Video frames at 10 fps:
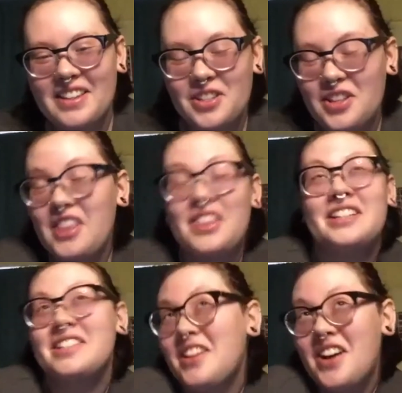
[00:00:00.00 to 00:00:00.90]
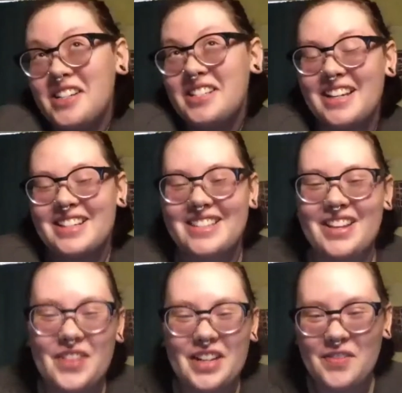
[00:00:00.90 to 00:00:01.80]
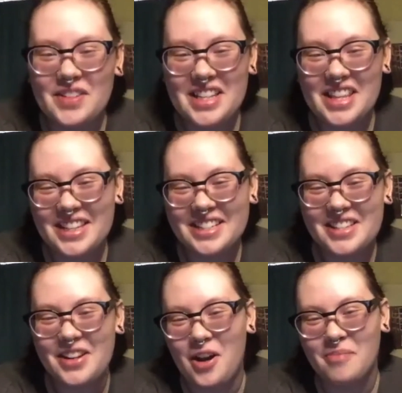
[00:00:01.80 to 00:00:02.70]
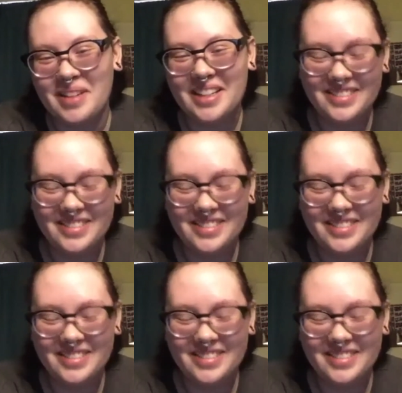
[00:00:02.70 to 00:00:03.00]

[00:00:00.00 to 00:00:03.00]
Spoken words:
the things that haunt us. So we named it The Things That Haunt Me.